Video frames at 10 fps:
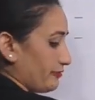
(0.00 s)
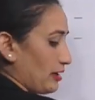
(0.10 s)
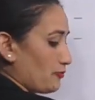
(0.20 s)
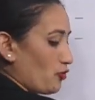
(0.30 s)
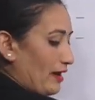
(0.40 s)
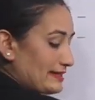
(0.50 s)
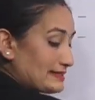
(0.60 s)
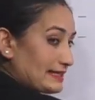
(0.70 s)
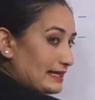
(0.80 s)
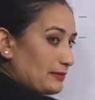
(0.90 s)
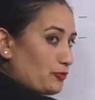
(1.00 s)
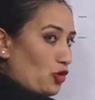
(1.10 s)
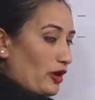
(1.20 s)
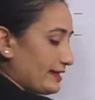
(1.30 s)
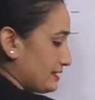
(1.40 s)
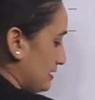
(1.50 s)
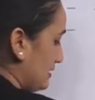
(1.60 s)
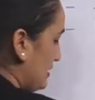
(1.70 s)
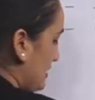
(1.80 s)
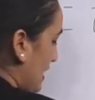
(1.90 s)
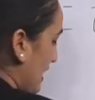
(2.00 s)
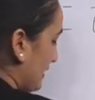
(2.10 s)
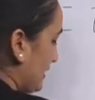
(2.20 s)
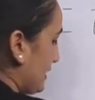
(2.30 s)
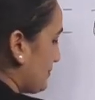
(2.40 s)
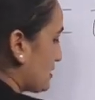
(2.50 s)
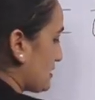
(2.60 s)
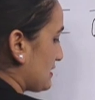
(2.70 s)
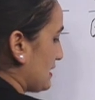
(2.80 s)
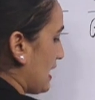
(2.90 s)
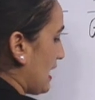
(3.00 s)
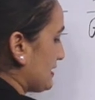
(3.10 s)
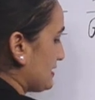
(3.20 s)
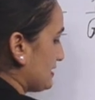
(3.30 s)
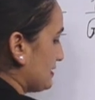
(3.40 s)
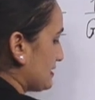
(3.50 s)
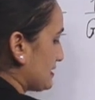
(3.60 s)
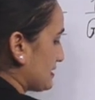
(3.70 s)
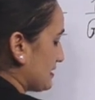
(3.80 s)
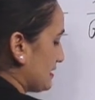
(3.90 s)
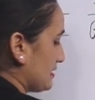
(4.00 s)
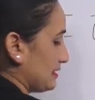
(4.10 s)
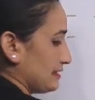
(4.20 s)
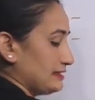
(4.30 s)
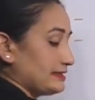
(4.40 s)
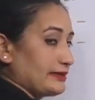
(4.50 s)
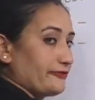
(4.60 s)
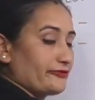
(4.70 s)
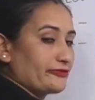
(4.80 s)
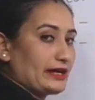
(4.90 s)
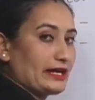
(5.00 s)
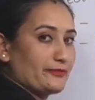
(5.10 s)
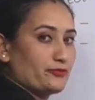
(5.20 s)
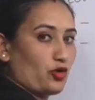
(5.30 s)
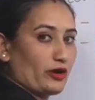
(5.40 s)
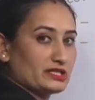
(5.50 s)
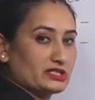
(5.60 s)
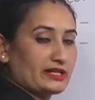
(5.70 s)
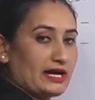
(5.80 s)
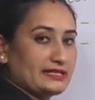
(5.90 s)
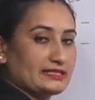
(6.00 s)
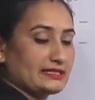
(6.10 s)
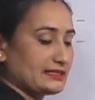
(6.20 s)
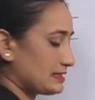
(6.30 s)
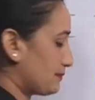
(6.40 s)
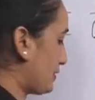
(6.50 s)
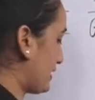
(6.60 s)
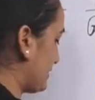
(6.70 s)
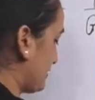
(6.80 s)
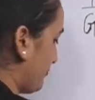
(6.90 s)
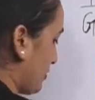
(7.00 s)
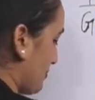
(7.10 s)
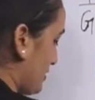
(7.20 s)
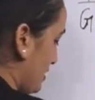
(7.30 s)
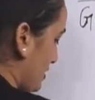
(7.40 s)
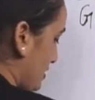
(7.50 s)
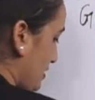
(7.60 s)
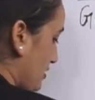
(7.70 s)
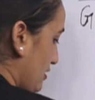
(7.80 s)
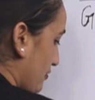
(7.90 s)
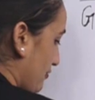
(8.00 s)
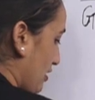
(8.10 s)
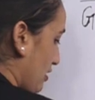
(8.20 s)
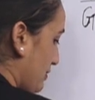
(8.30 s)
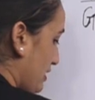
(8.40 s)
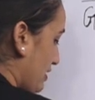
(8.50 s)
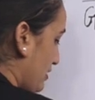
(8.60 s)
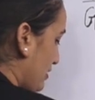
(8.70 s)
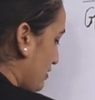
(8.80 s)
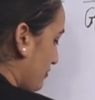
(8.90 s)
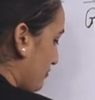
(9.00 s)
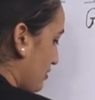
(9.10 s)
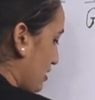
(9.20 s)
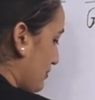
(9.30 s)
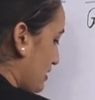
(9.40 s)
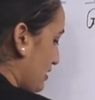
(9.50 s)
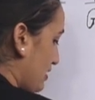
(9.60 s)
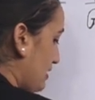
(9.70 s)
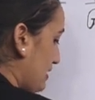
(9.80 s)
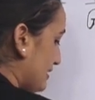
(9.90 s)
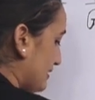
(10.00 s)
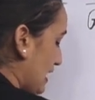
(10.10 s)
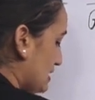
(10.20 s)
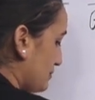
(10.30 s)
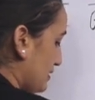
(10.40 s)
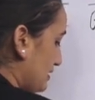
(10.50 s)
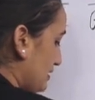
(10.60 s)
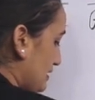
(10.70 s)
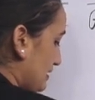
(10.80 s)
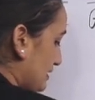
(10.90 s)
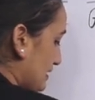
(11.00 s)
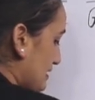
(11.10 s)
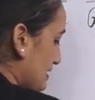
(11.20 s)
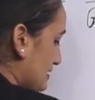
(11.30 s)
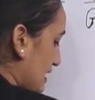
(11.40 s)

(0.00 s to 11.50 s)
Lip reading: from one single point and gives us light in different points, right? In spread from here, from here, from here. That's mean these